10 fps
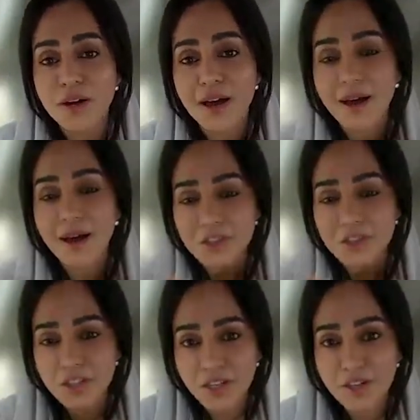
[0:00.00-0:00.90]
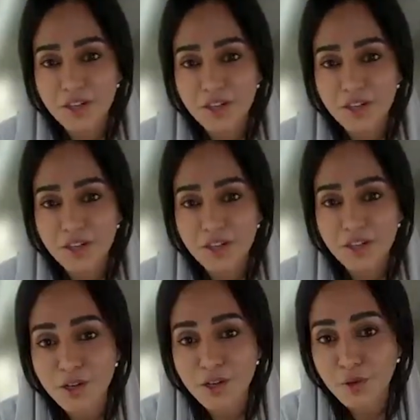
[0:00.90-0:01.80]
to achieve
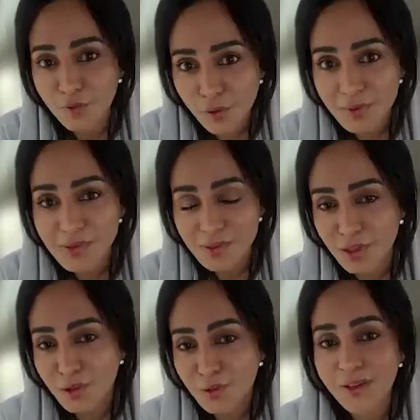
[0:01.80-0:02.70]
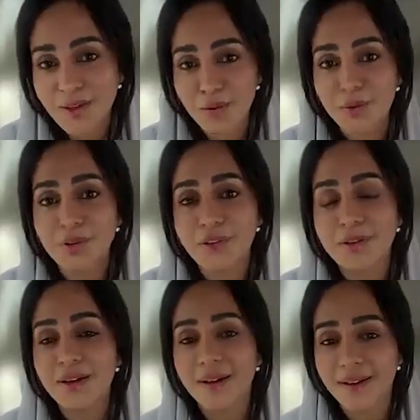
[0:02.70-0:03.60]
higher performance during
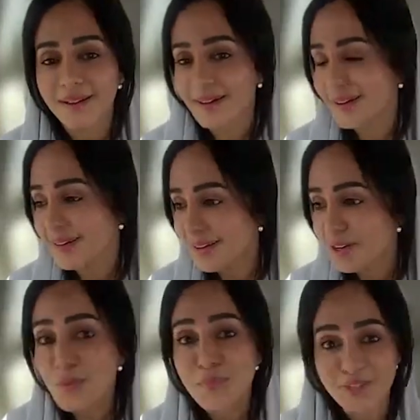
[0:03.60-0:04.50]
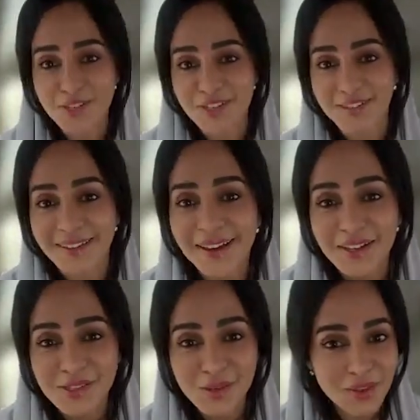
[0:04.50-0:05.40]
your competition.
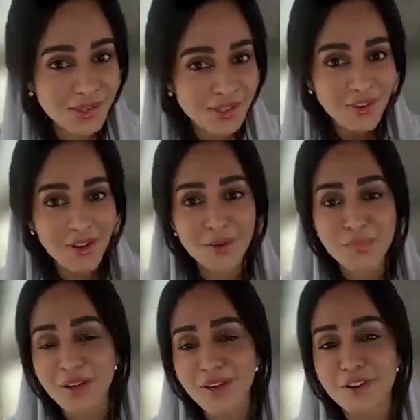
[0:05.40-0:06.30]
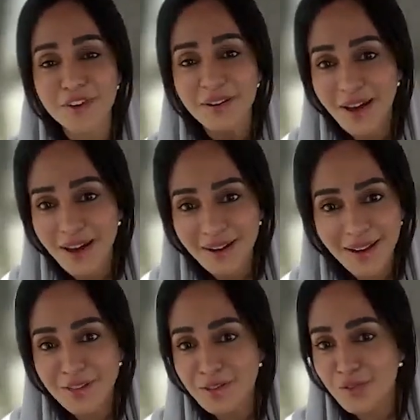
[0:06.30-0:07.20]
So this is very brief, a
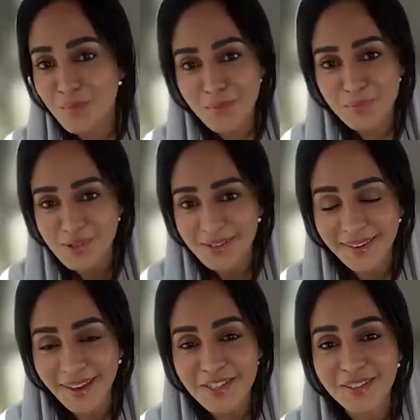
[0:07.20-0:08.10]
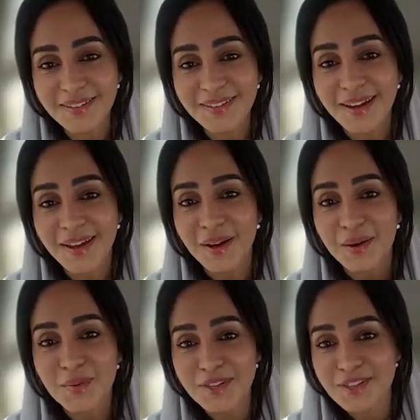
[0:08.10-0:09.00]
very highlight of my presentation,
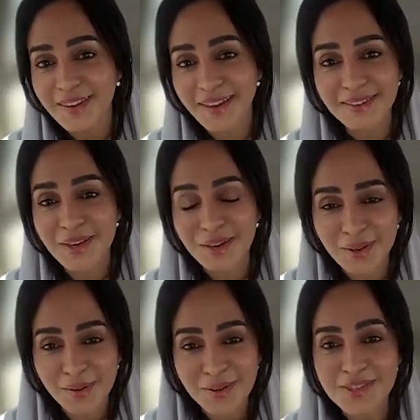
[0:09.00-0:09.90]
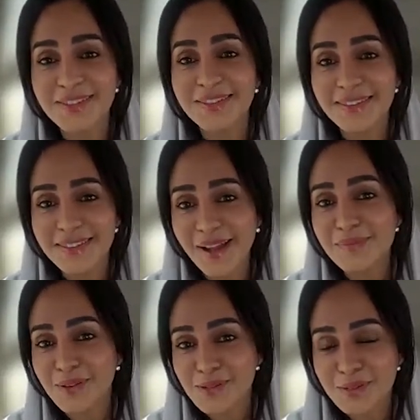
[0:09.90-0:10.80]
which again, technology
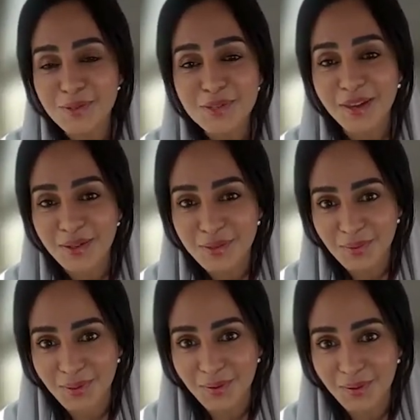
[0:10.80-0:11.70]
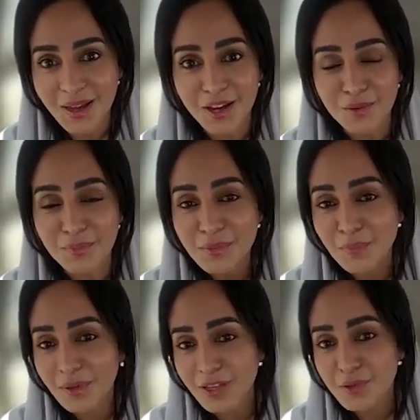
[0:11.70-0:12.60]
didn't help us to share it with you.
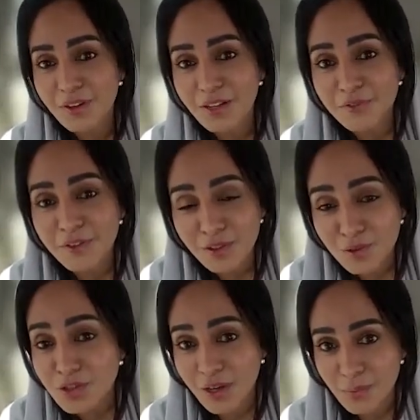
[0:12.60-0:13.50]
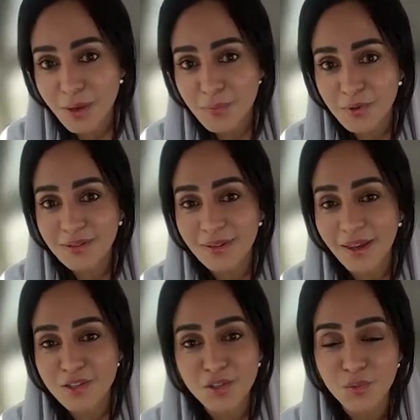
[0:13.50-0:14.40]
But please feel free to share my
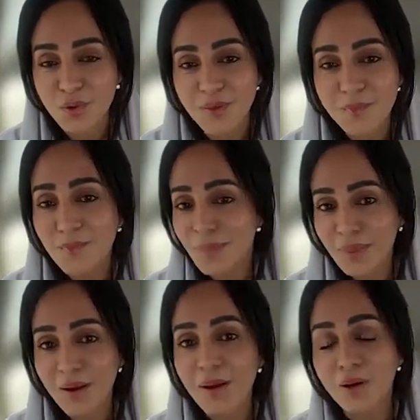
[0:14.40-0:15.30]
presentation with